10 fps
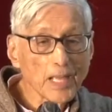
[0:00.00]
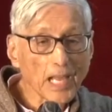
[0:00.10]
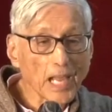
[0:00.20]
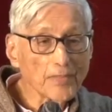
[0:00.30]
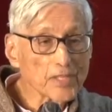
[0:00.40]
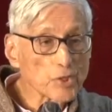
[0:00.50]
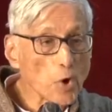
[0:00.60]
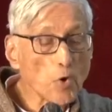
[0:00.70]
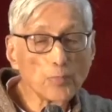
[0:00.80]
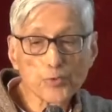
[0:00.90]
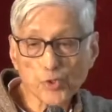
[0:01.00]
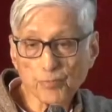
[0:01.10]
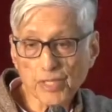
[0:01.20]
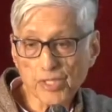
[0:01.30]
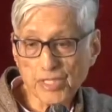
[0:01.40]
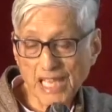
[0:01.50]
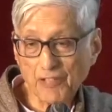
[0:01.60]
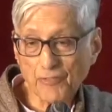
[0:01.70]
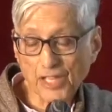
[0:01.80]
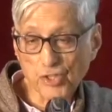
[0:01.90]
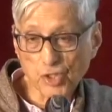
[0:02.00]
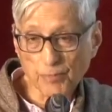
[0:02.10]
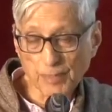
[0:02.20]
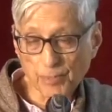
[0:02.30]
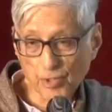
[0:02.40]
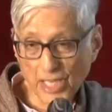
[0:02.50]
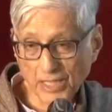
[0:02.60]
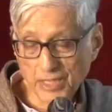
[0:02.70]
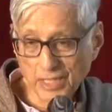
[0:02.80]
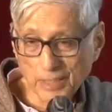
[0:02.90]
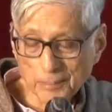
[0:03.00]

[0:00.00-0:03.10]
and this home should be safe and should be protected.